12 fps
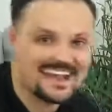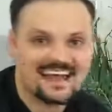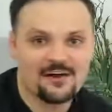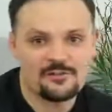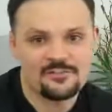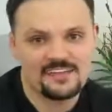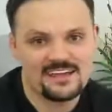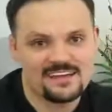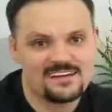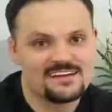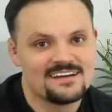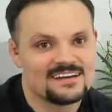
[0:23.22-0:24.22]
and
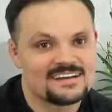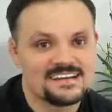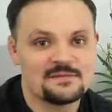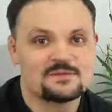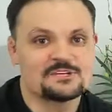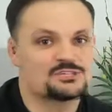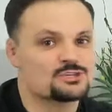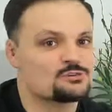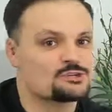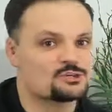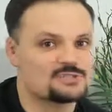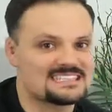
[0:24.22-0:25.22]
healthy, keeping
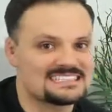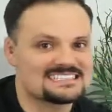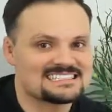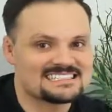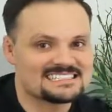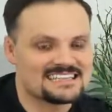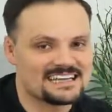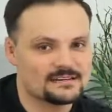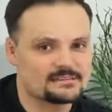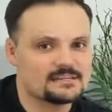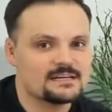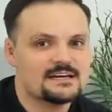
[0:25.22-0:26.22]
social distancing.